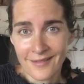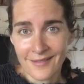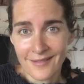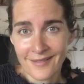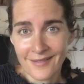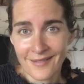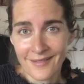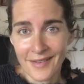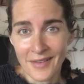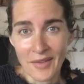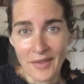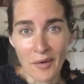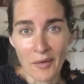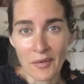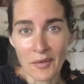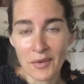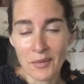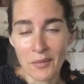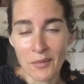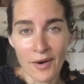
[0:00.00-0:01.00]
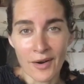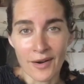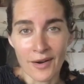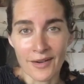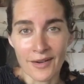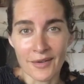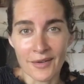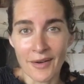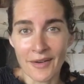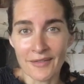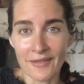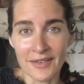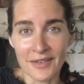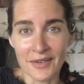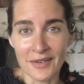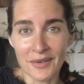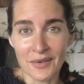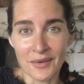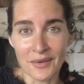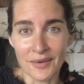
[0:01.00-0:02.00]
And the only work you have to
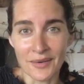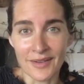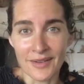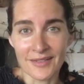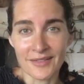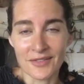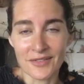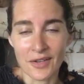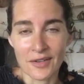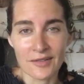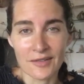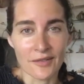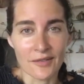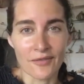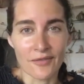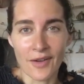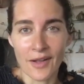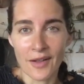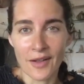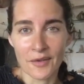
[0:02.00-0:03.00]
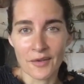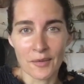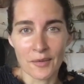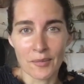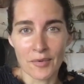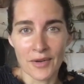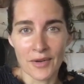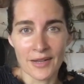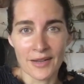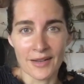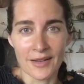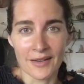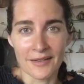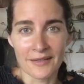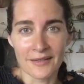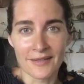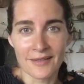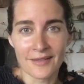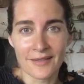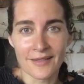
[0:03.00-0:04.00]
do is just to follow your breathing.
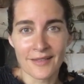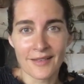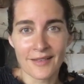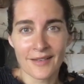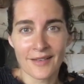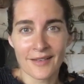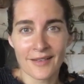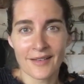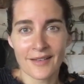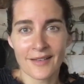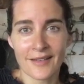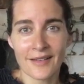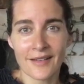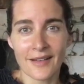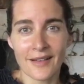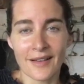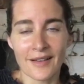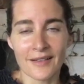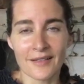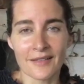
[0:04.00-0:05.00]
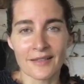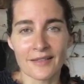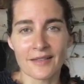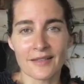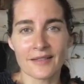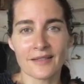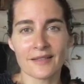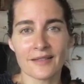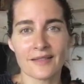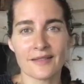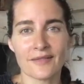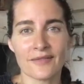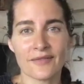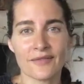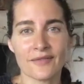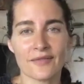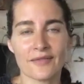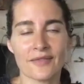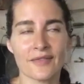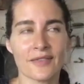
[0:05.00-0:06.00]
And,
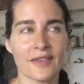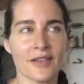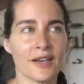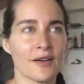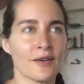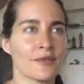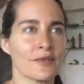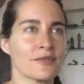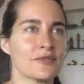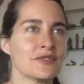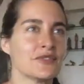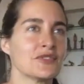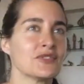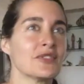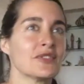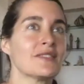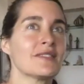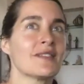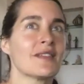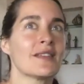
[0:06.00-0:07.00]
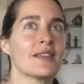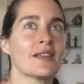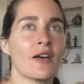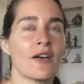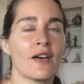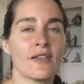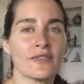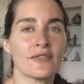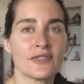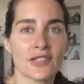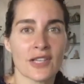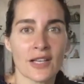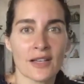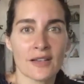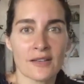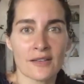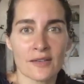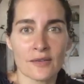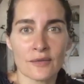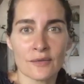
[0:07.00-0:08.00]
you know, just on the off
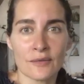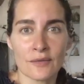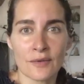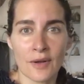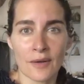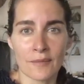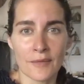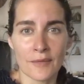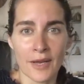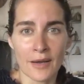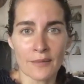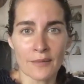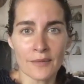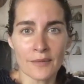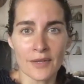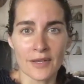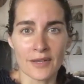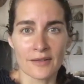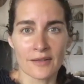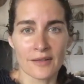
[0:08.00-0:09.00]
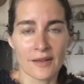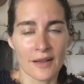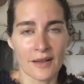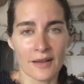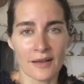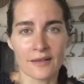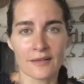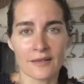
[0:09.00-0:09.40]
chance you come down with this thing,